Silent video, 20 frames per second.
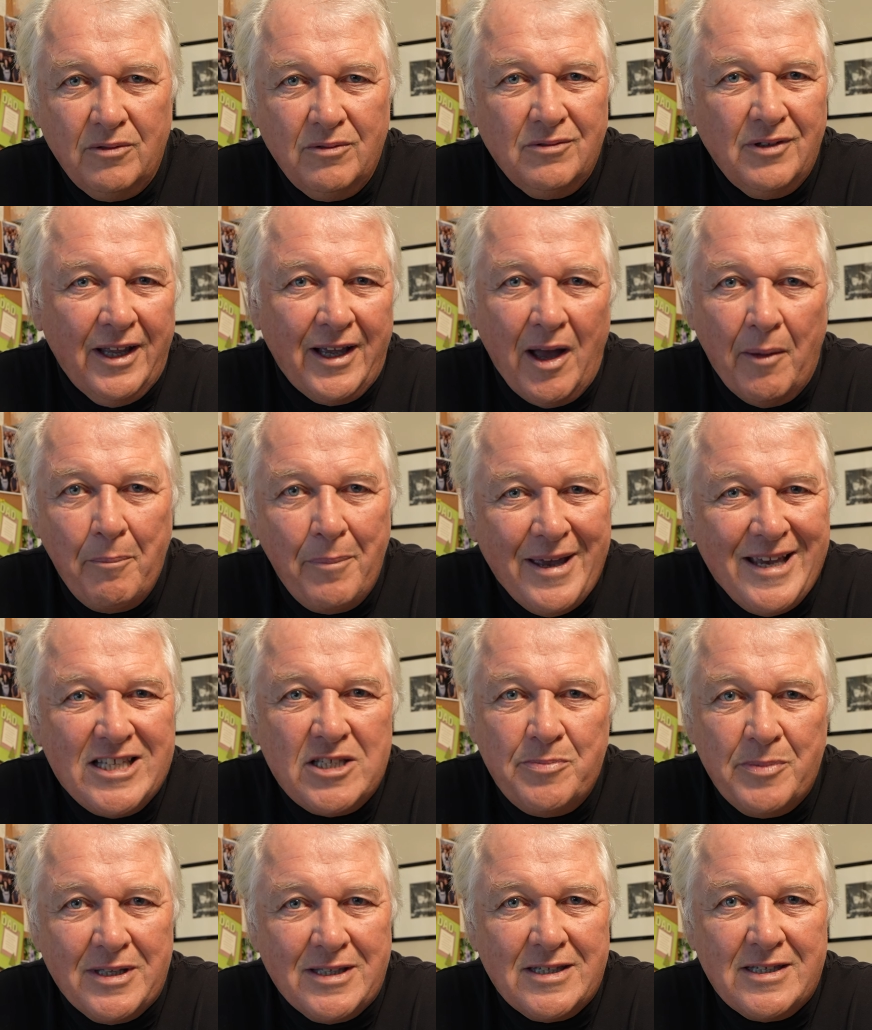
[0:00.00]
like a
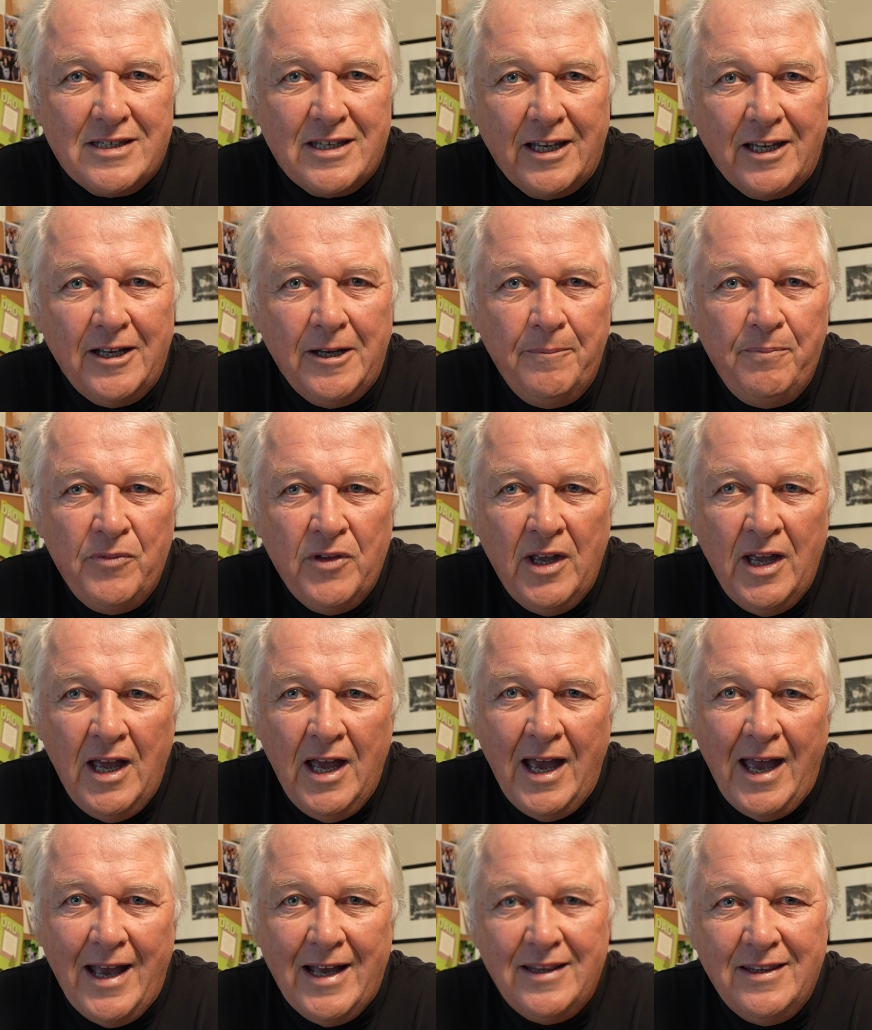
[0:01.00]
basement sink.
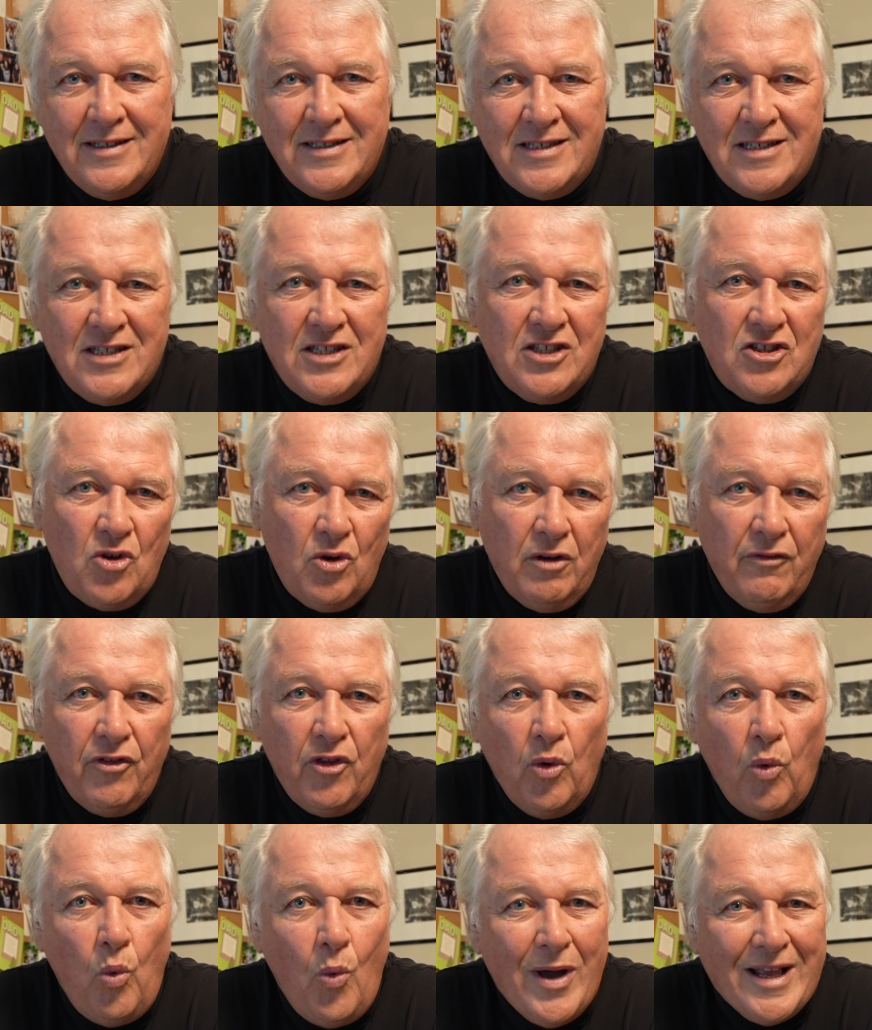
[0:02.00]
And this is sort of
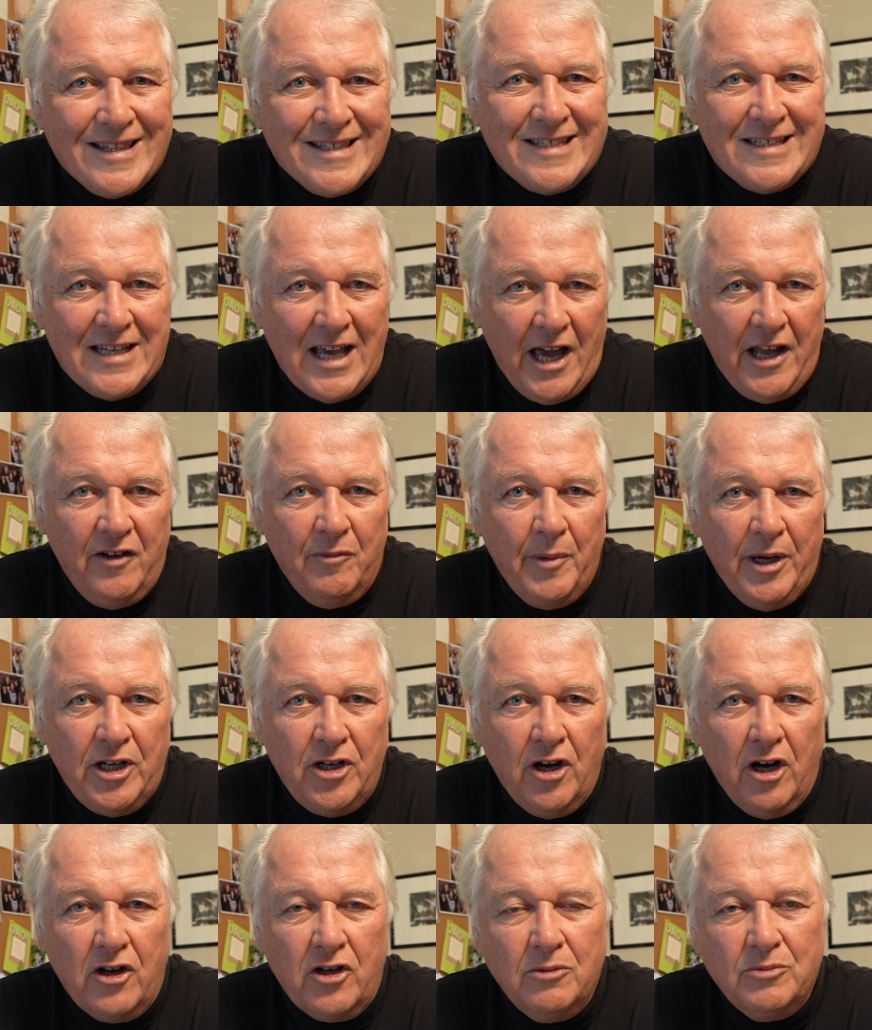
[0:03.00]
the wet side of my
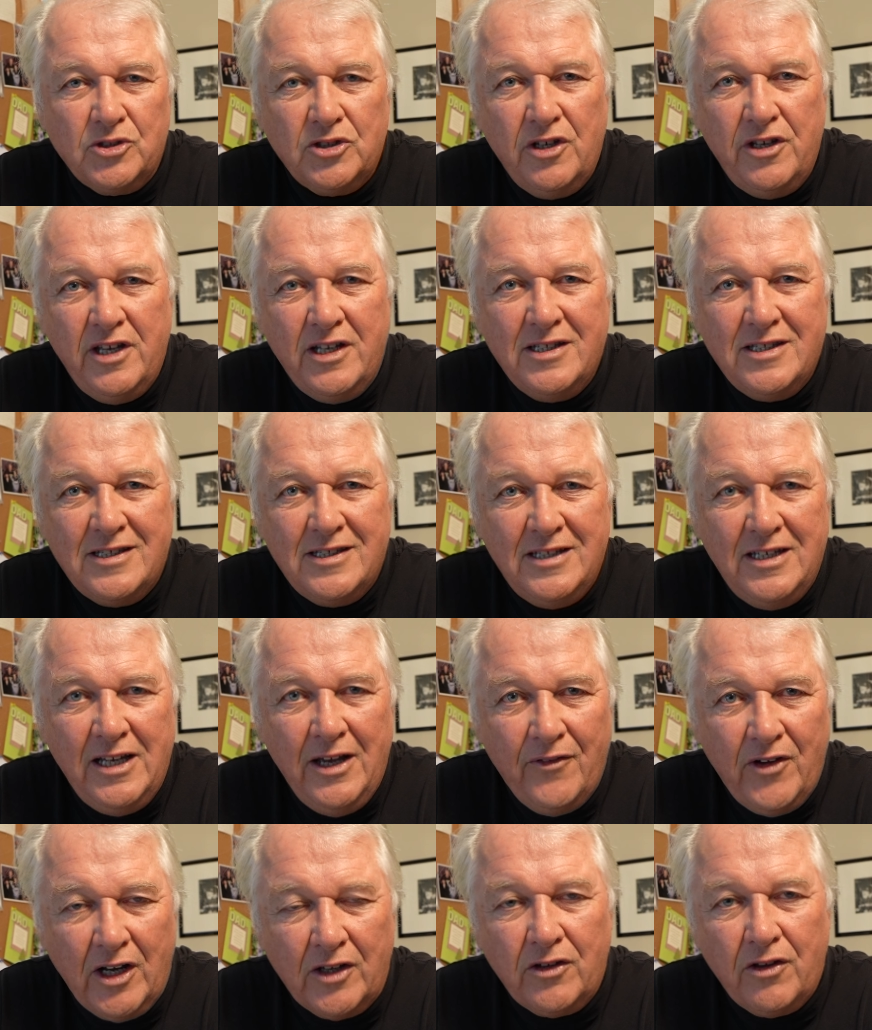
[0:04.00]
darkroom. So you can see
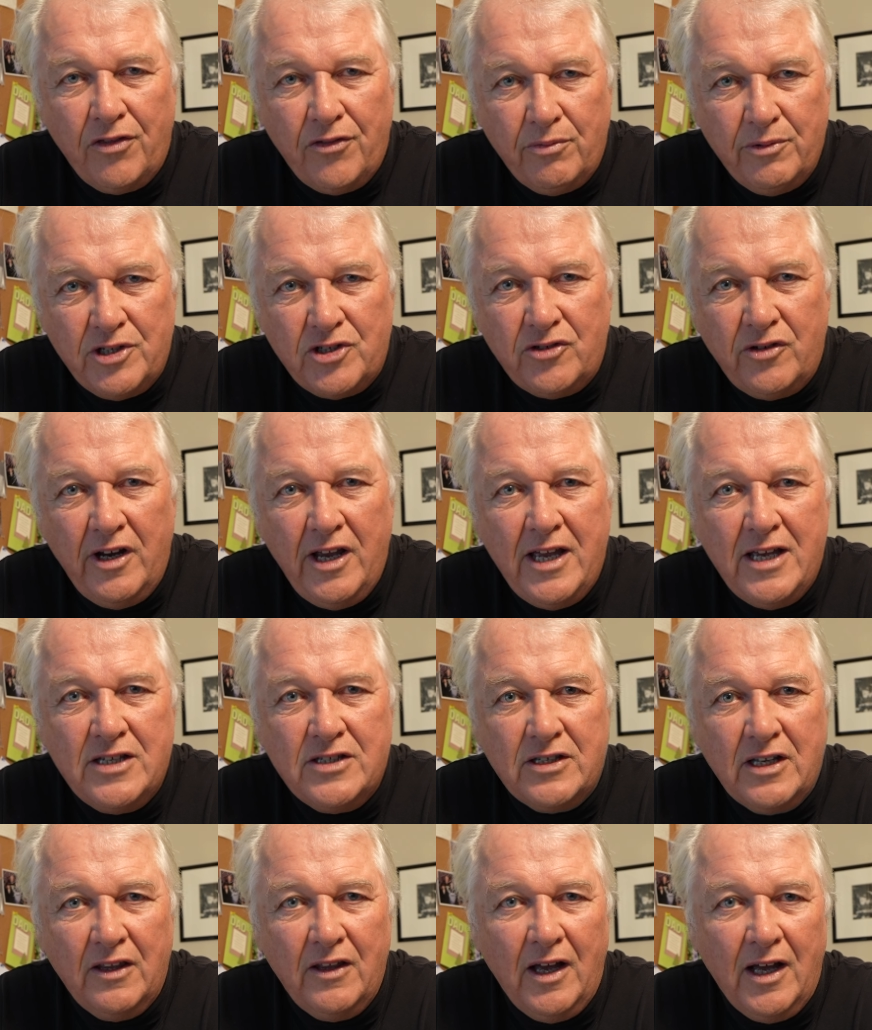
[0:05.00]
I've got the 3
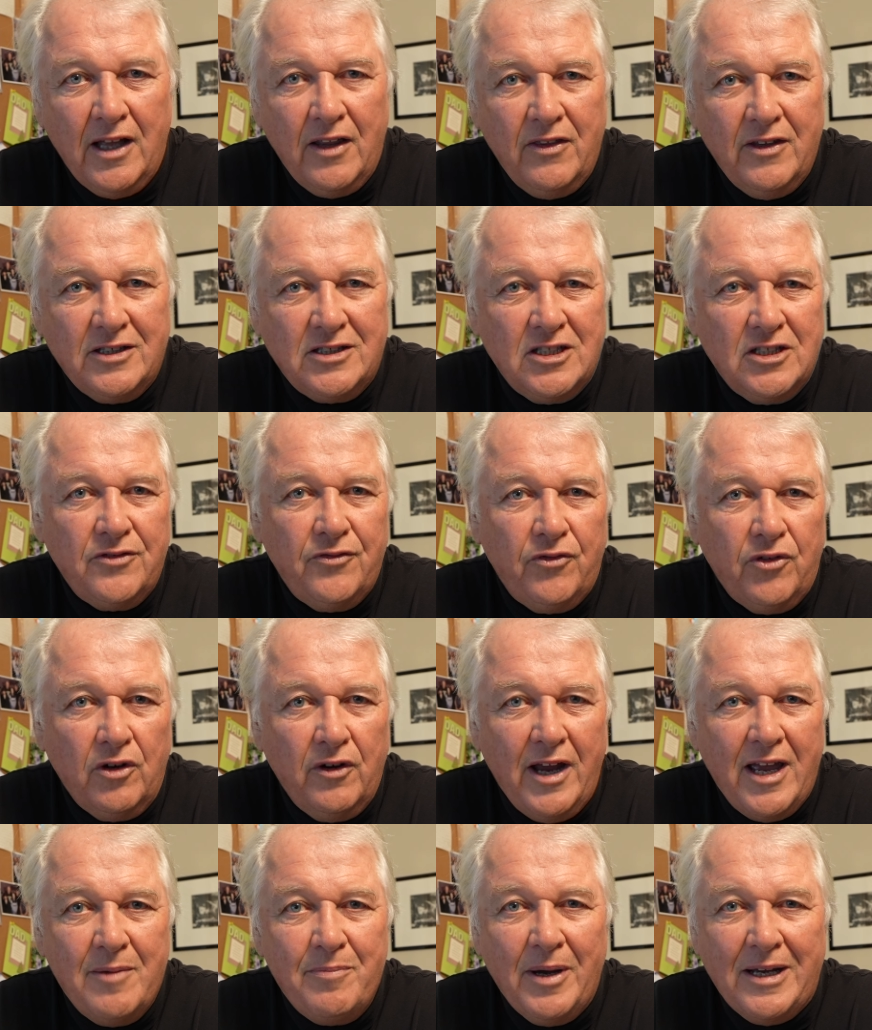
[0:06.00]
trays. This is
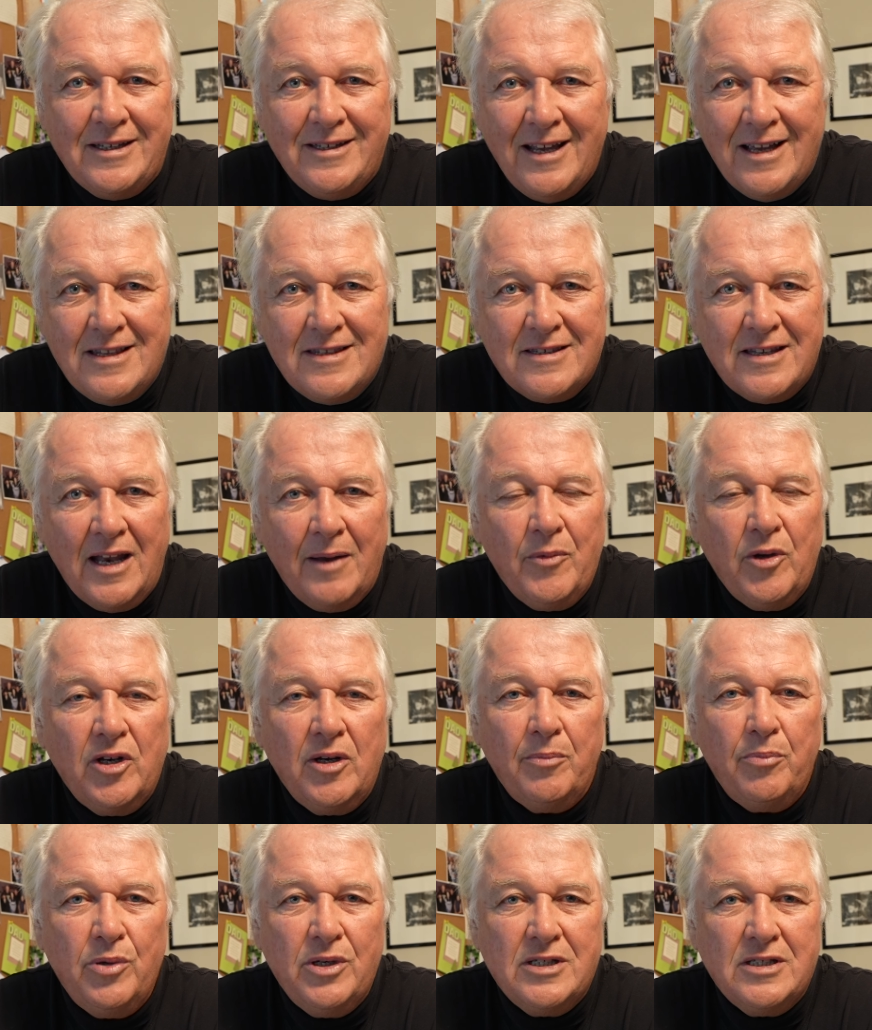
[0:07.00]
for 8x10s that I'm going
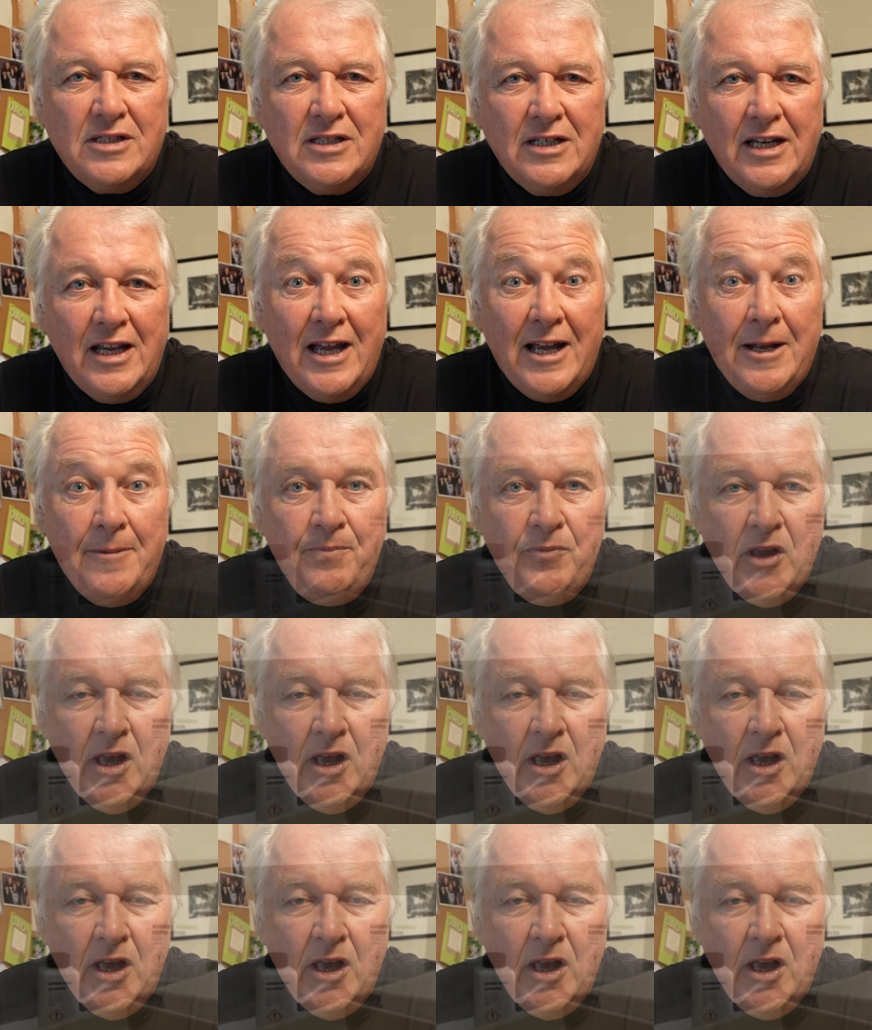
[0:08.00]
to print today.